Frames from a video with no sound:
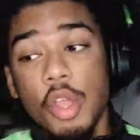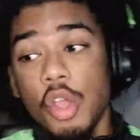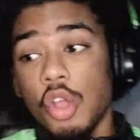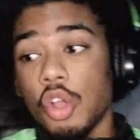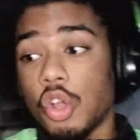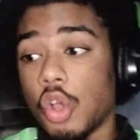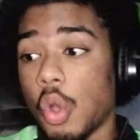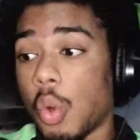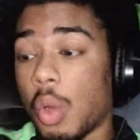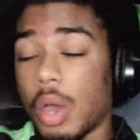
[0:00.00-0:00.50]

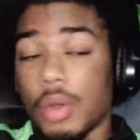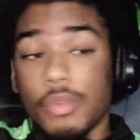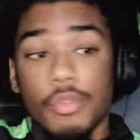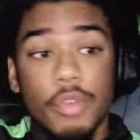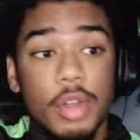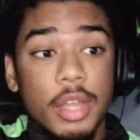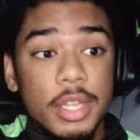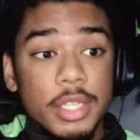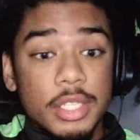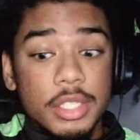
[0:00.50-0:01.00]
go on
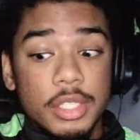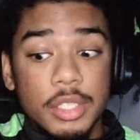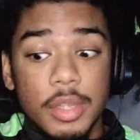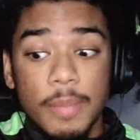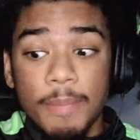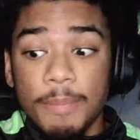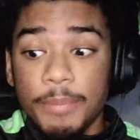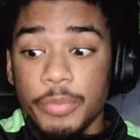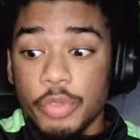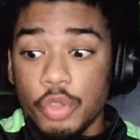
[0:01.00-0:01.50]
runs,
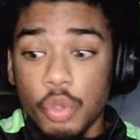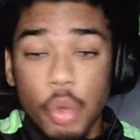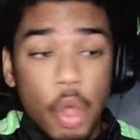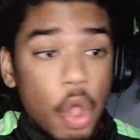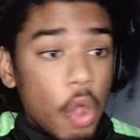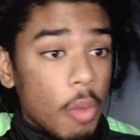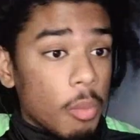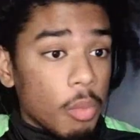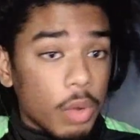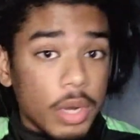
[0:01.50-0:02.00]
do
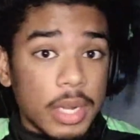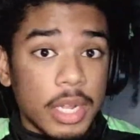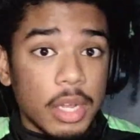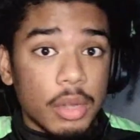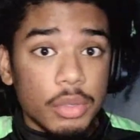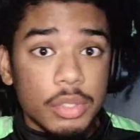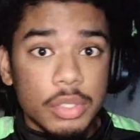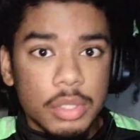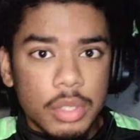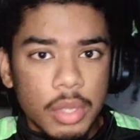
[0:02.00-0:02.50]
home
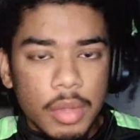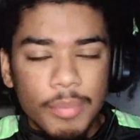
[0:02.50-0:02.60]
workouts.